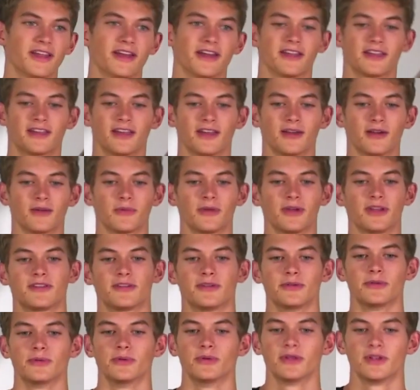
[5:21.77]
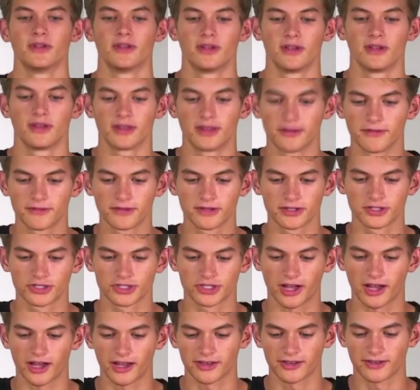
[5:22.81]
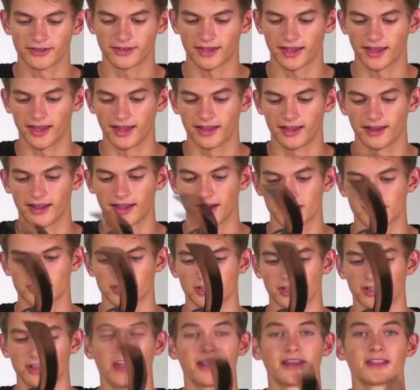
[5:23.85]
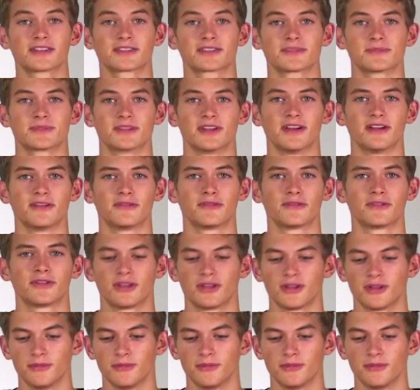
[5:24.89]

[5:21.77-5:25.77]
I can't wait to give it a shot at actually cutting some stuff,